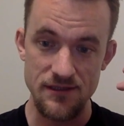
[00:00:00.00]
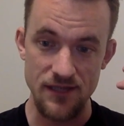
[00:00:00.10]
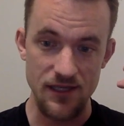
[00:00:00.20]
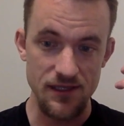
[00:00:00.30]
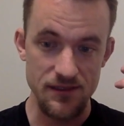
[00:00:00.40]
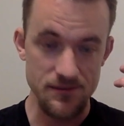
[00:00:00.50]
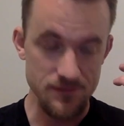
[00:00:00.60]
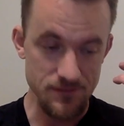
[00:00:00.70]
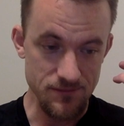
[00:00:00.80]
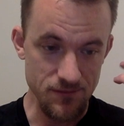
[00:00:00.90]
a
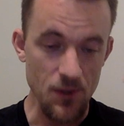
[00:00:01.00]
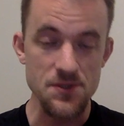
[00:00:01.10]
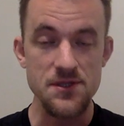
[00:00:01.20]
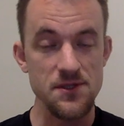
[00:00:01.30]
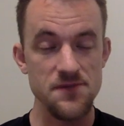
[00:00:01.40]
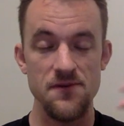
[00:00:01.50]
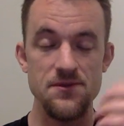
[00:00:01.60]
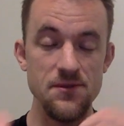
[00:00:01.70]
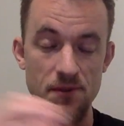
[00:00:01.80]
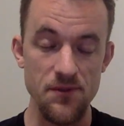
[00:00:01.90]
most useful tool,